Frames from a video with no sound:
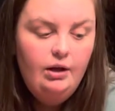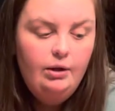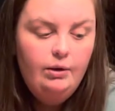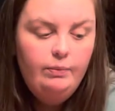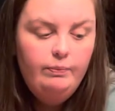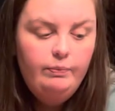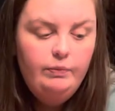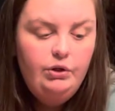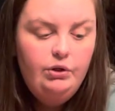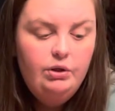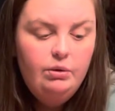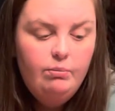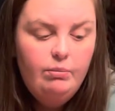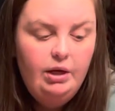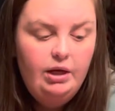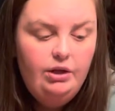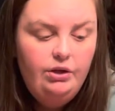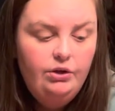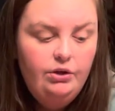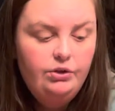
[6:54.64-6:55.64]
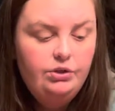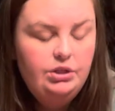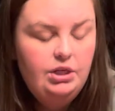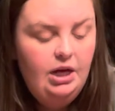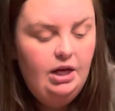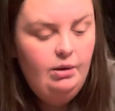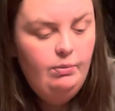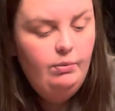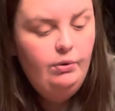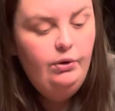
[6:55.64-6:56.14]
you can make your
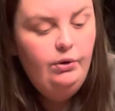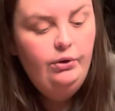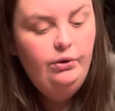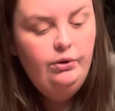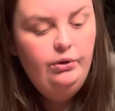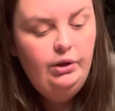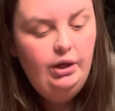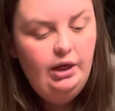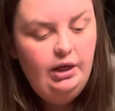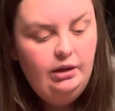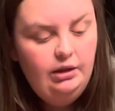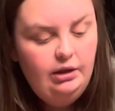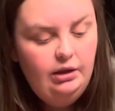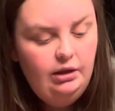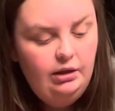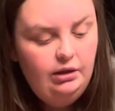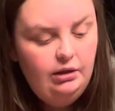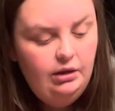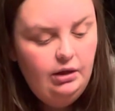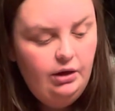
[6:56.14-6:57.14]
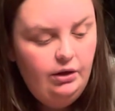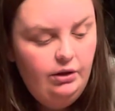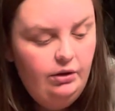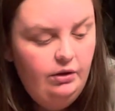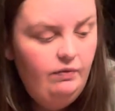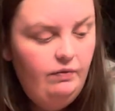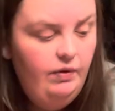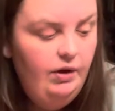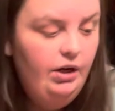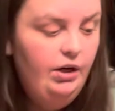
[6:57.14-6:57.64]
table, and then on the
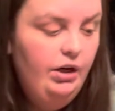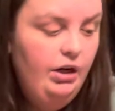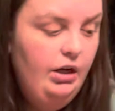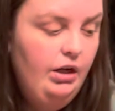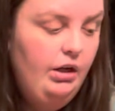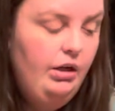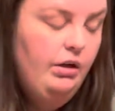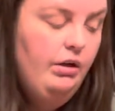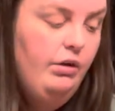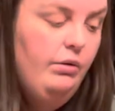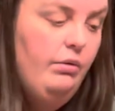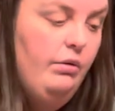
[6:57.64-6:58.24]
very